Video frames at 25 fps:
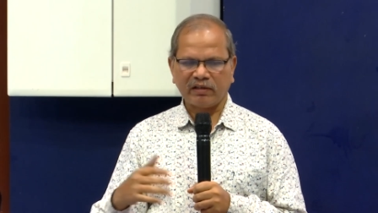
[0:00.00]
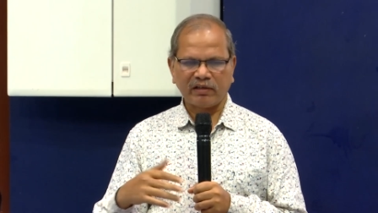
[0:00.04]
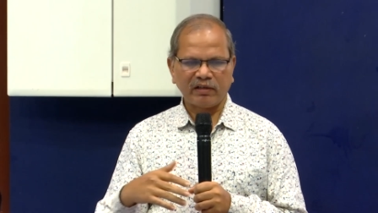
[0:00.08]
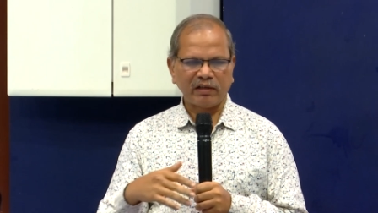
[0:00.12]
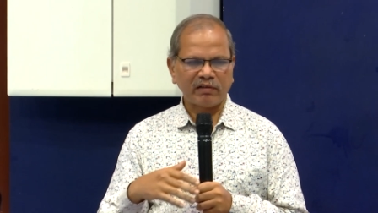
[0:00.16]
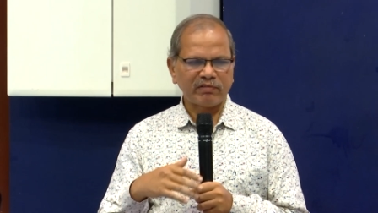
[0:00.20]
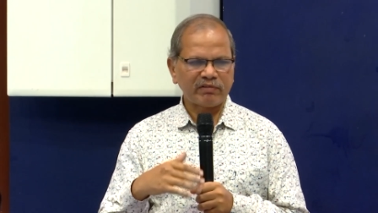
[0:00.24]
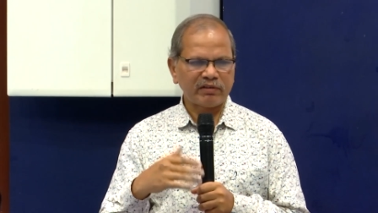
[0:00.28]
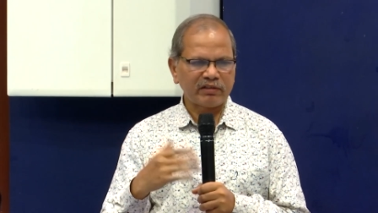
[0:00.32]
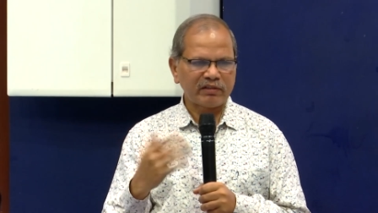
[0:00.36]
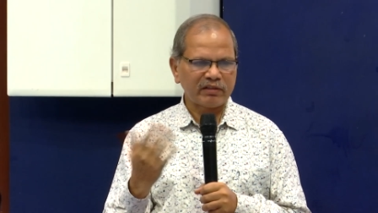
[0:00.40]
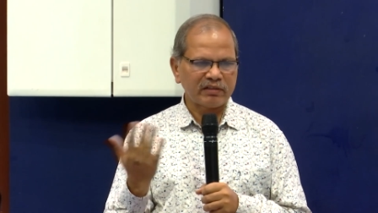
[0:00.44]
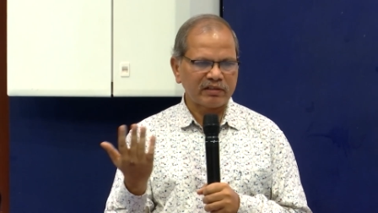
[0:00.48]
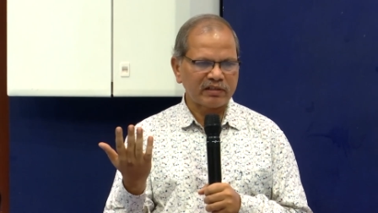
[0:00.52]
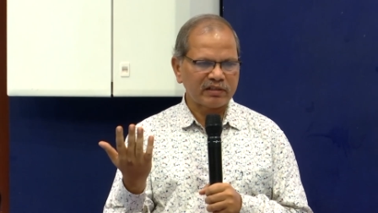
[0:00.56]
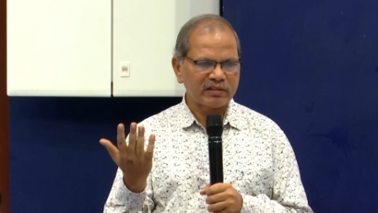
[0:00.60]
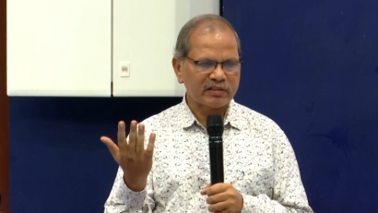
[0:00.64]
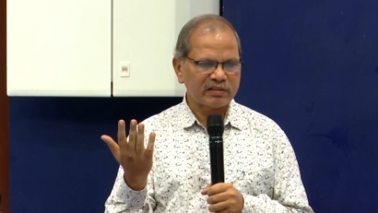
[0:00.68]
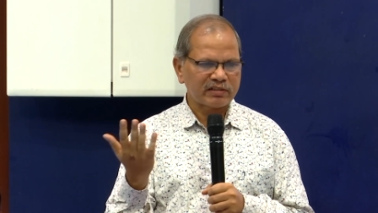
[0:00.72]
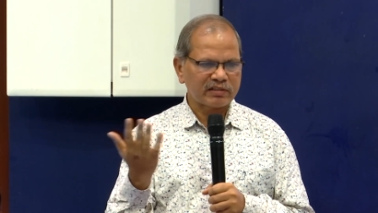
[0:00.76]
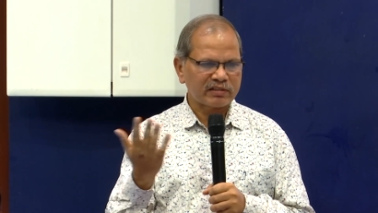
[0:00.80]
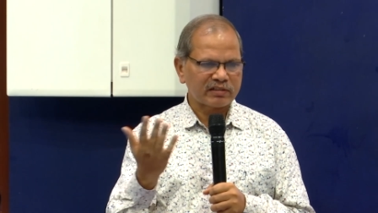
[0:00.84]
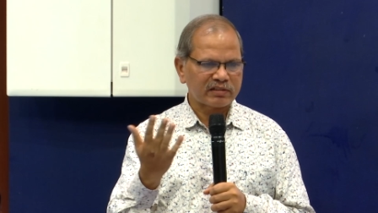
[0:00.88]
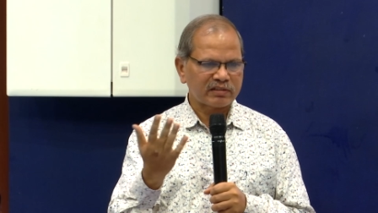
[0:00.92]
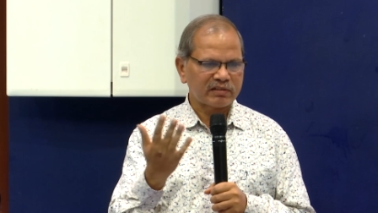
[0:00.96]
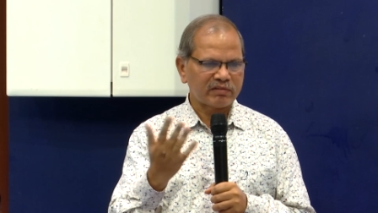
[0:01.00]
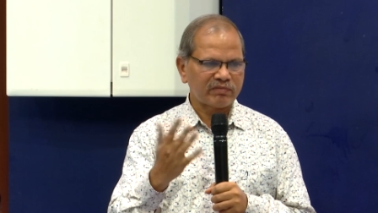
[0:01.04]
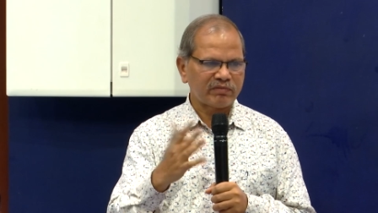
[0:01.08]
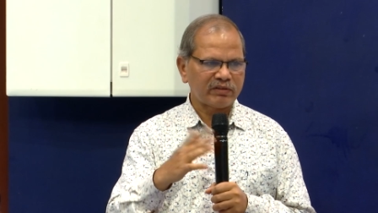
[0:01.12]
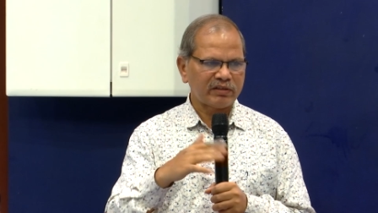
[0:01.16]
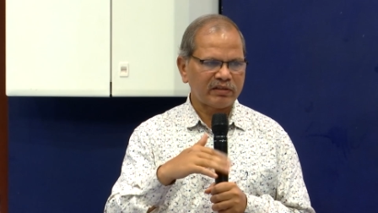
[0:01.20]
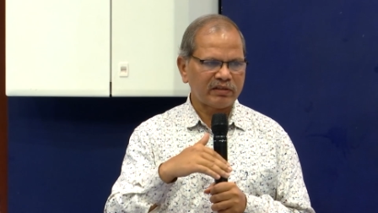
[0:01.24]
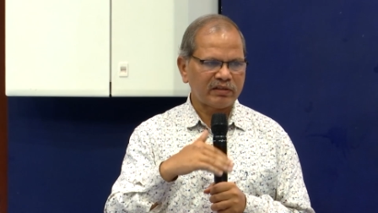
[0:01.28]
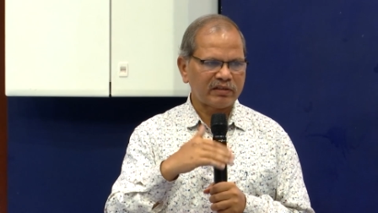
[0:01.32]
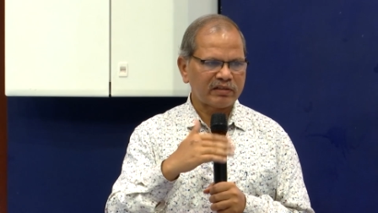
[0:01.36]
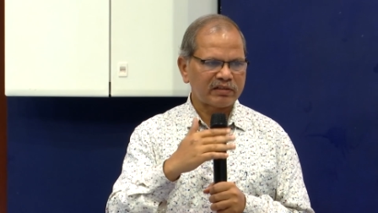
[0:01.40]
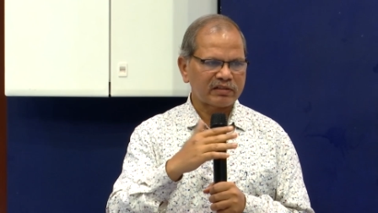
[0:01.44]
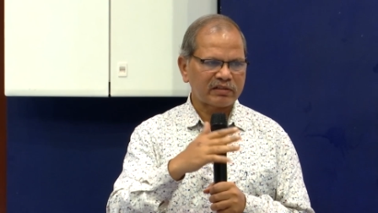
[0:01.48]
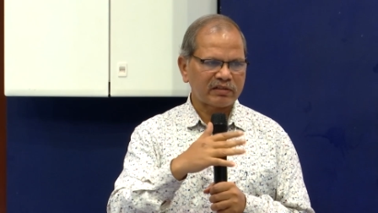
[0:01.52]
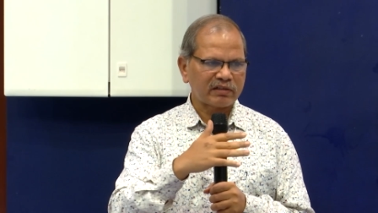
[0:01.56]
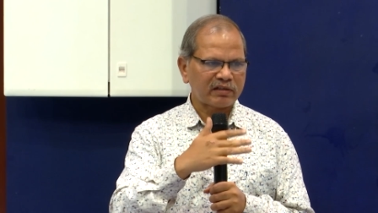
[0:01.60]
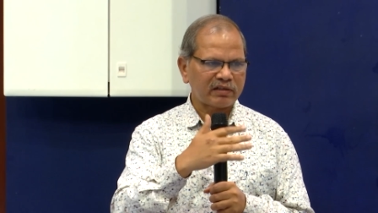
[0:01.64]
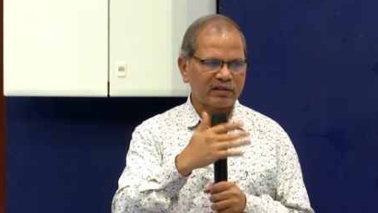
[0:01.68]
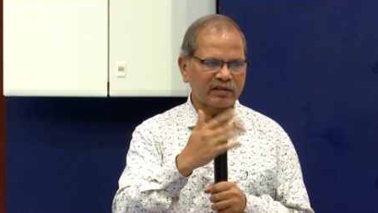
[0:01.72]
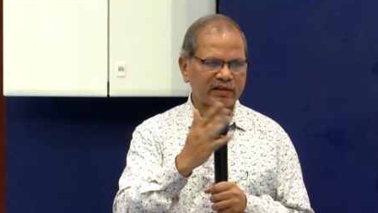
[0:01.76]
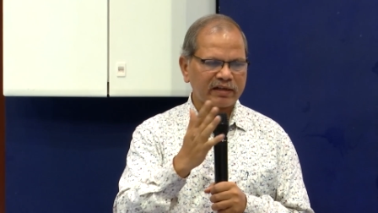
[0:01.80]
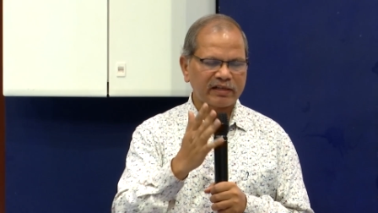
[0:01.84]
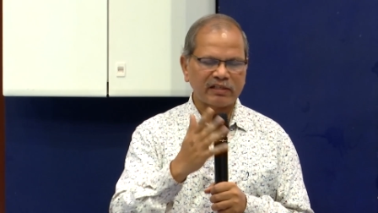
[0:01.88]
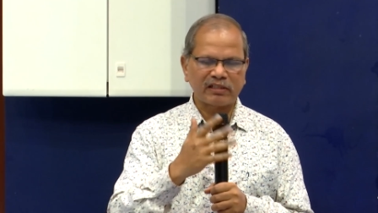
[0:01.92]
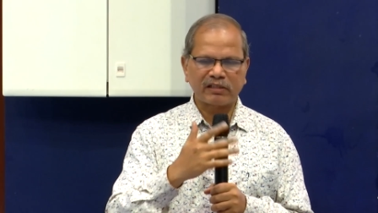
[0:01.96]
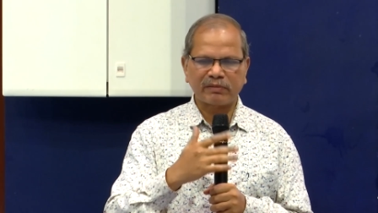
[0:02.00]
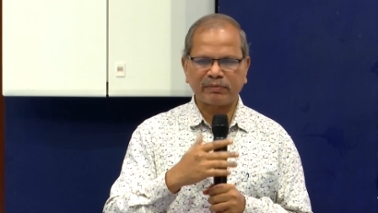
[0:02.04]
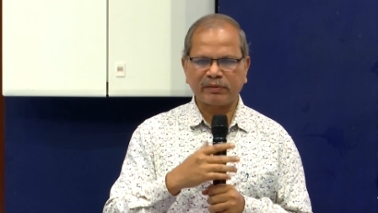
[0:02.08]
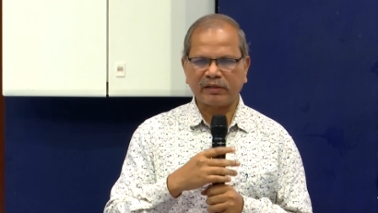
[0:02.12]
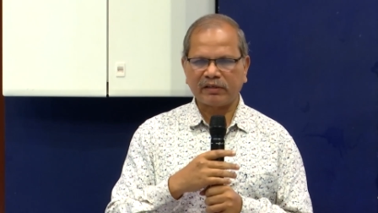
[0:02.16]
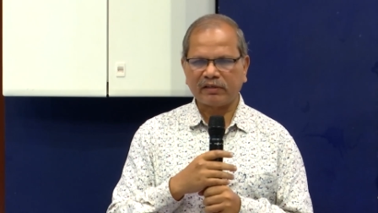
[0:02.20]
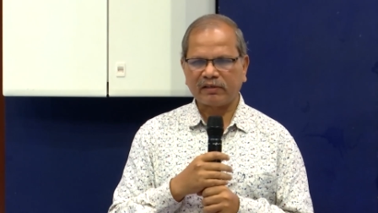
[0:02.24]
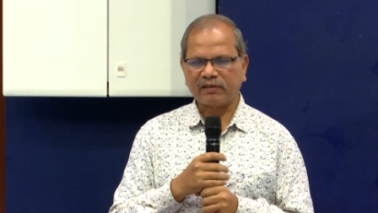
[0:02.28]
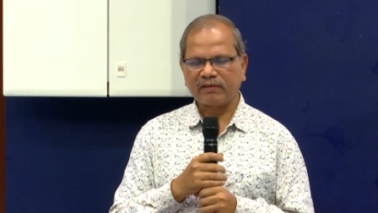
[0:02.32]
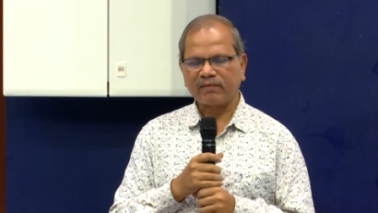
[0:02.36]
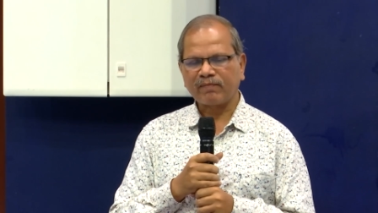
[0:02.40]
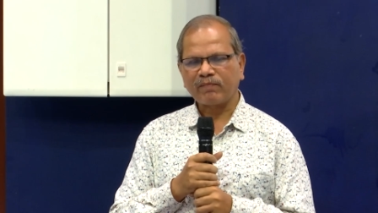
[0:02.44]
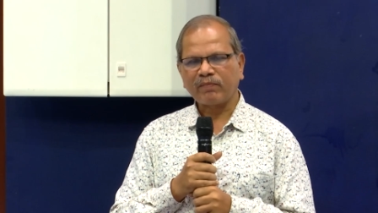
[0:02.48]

Everything it is not transparent.